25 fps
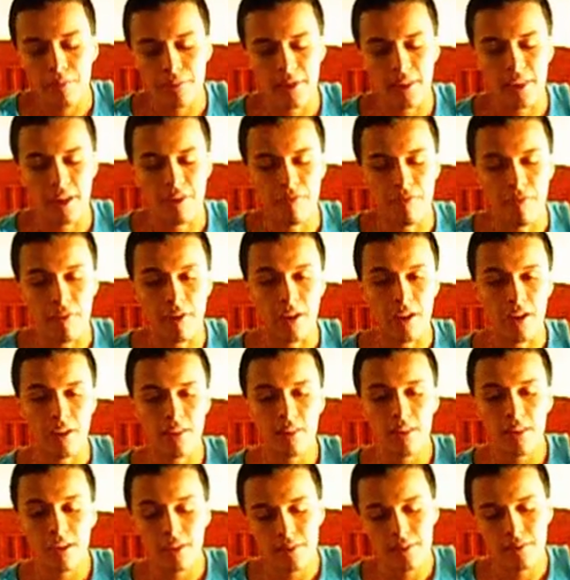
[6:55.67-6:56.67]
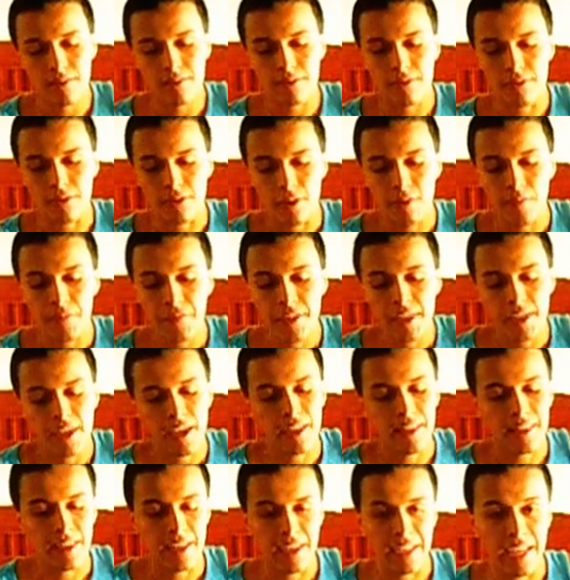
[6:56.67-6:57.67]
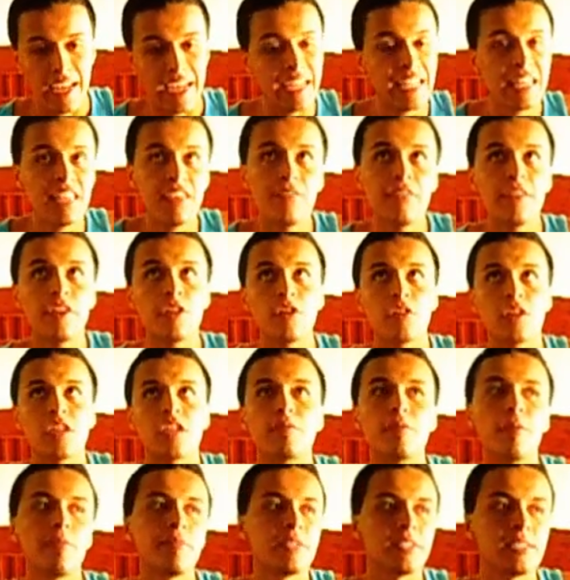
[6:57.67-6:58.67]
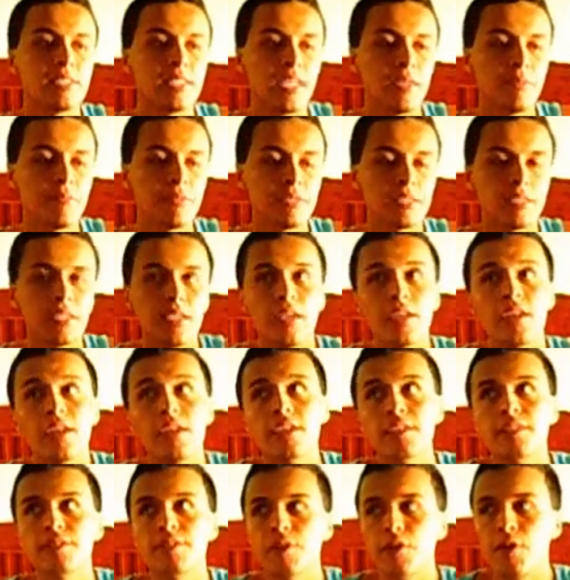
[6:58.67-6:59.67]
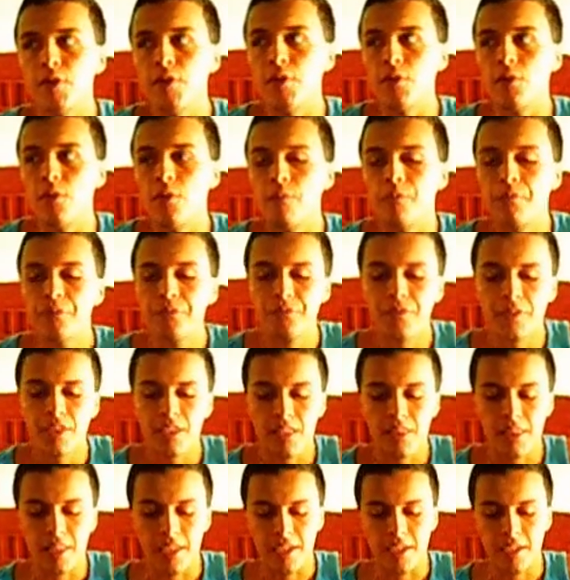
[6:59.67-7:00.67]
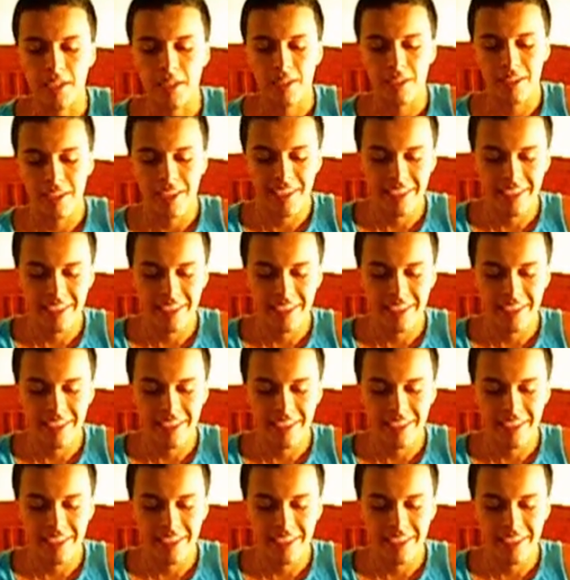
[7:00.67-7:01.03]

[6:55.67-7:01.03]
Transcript: but I forgot to lock the door, and I didn't even hear her come up the steps. So like